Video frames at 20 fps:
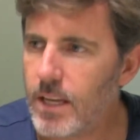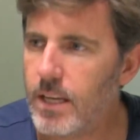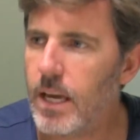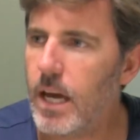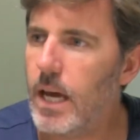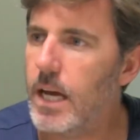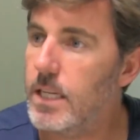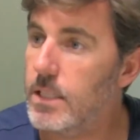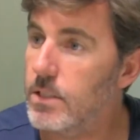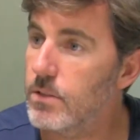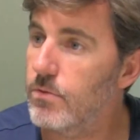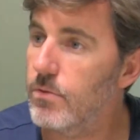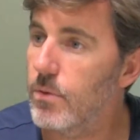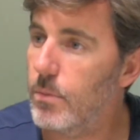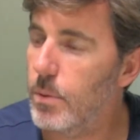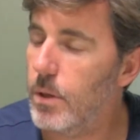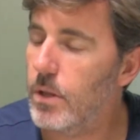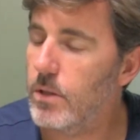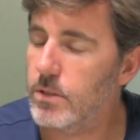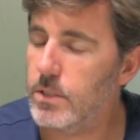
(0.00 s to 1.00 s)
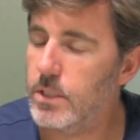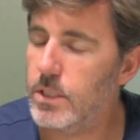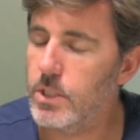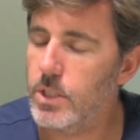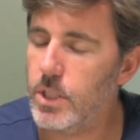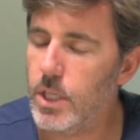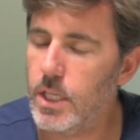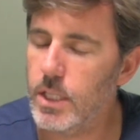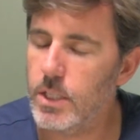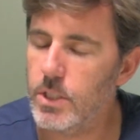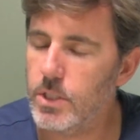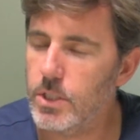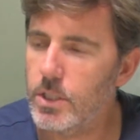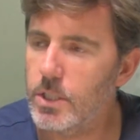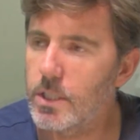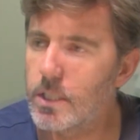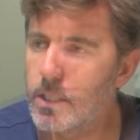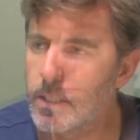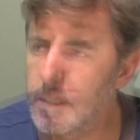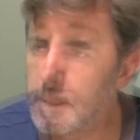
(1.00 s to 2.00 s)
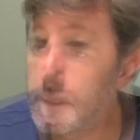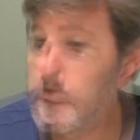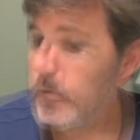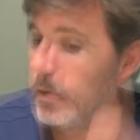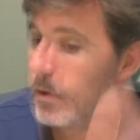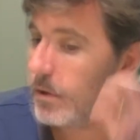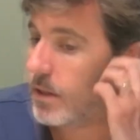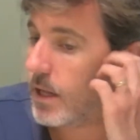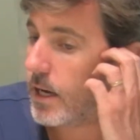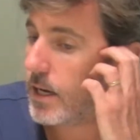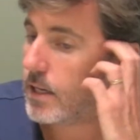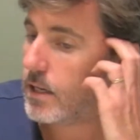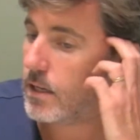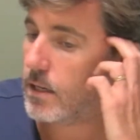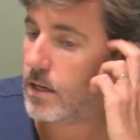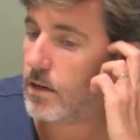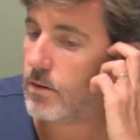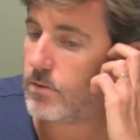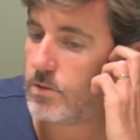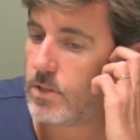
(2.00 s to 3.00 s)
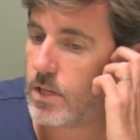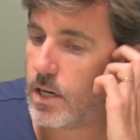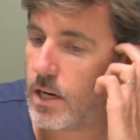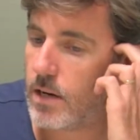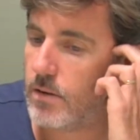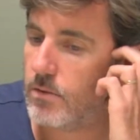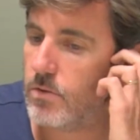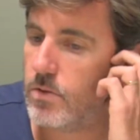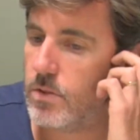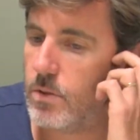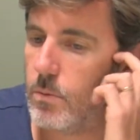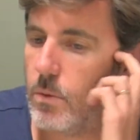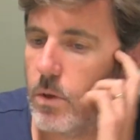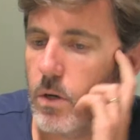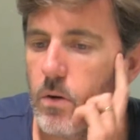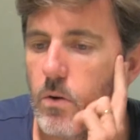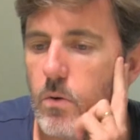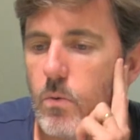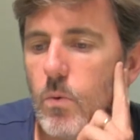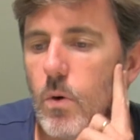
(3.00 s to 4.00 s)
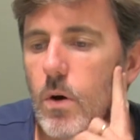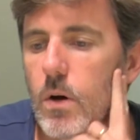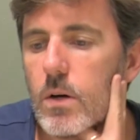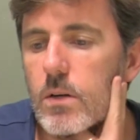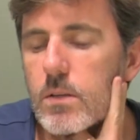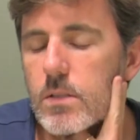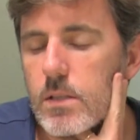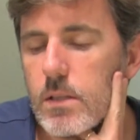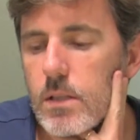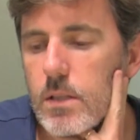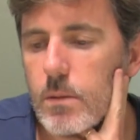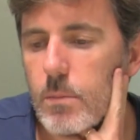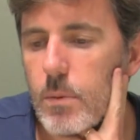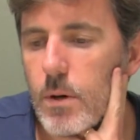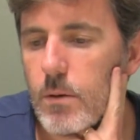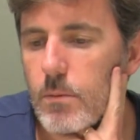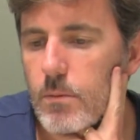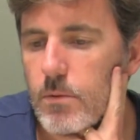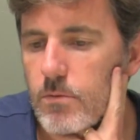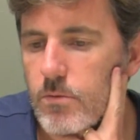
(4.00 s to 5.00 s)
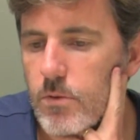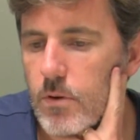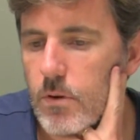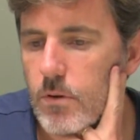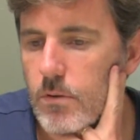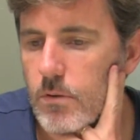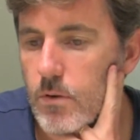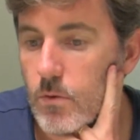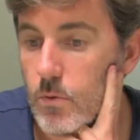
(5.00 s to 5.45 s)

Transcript: case for policy change. So we're lucky enough to have someone who worked in the Department of Foreign,